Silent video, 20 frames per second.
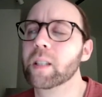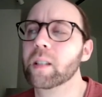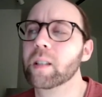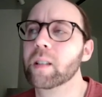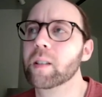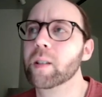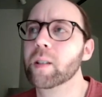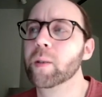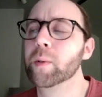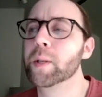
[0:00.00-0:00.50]

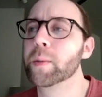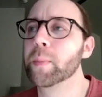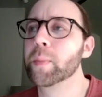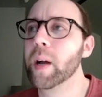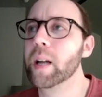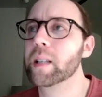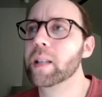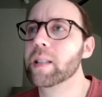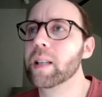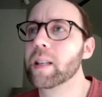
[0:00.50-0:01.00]
The
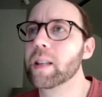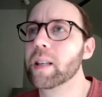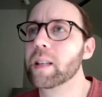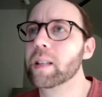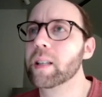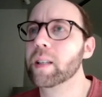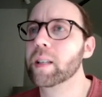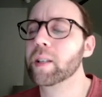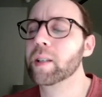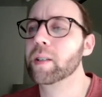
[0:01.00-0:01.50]
response I think
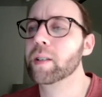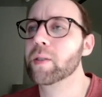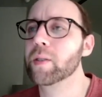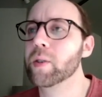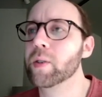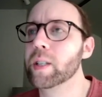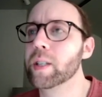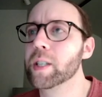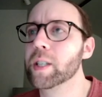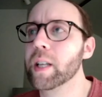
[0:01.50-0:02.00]
that could have
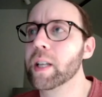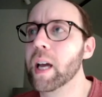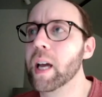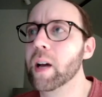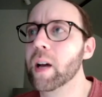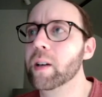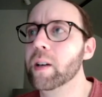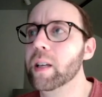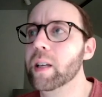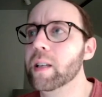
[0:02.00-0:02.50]
stretched it
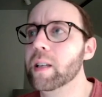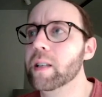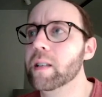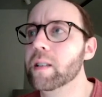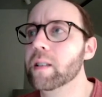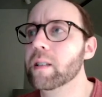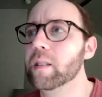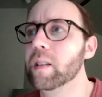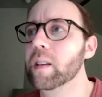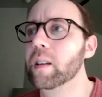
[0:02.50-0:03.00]
out
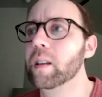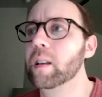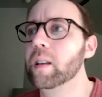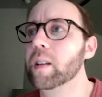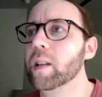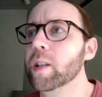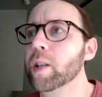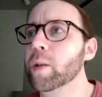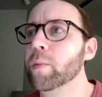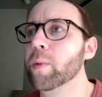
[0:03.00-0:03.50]
is
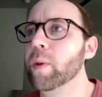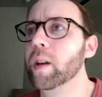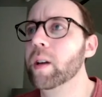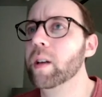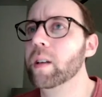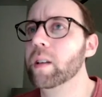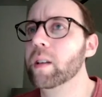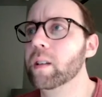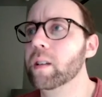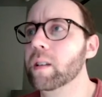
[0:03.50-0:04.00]
you
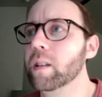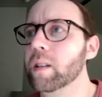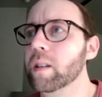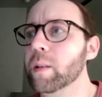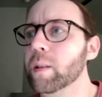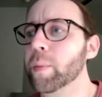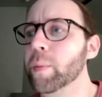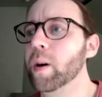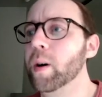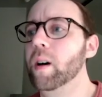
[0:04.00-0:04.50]
bring the
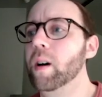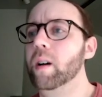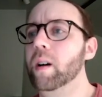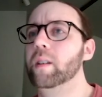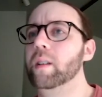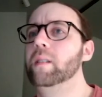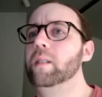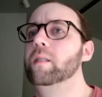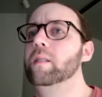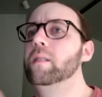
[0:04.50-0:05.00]

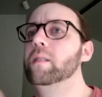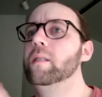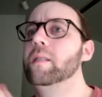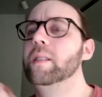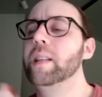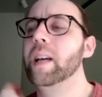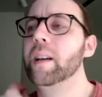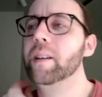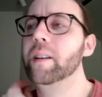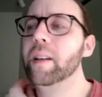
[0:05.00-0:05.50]
pawn
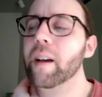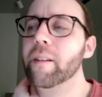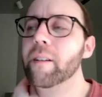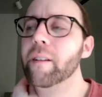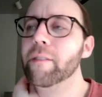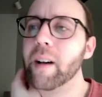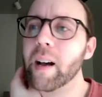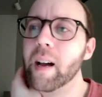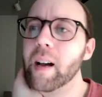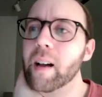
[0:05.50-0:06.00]
down to
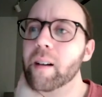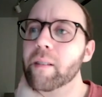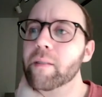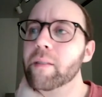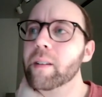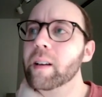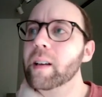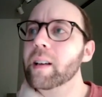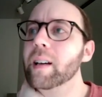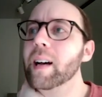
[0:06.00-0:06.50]
f5.
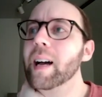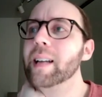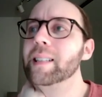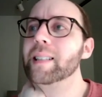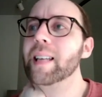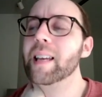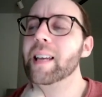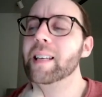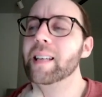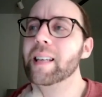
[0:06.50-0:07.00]
I
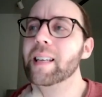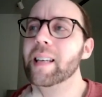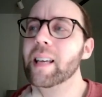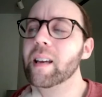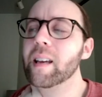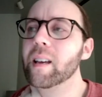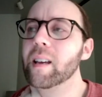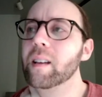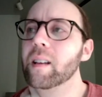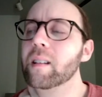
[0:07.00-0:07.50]
take
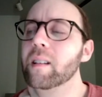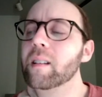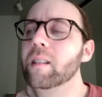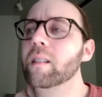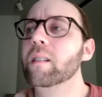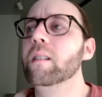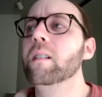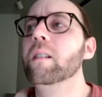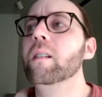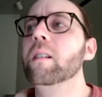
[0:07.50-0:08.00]
again,
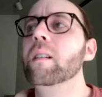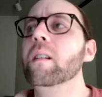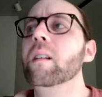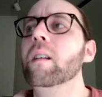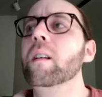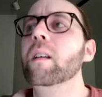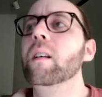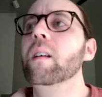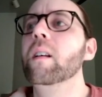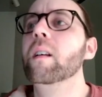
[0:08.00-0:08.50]

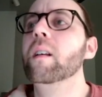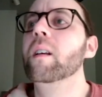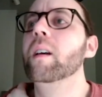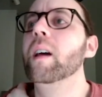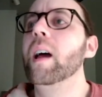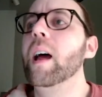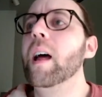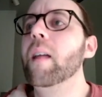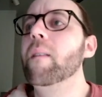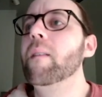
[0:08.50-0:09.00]

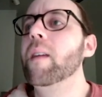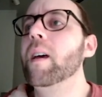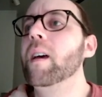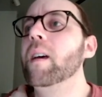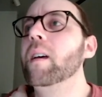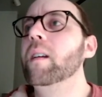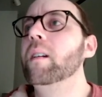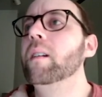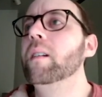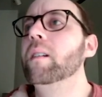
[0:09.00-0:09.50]
and
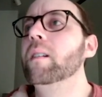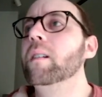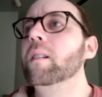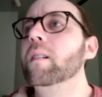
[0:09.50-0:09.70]
then,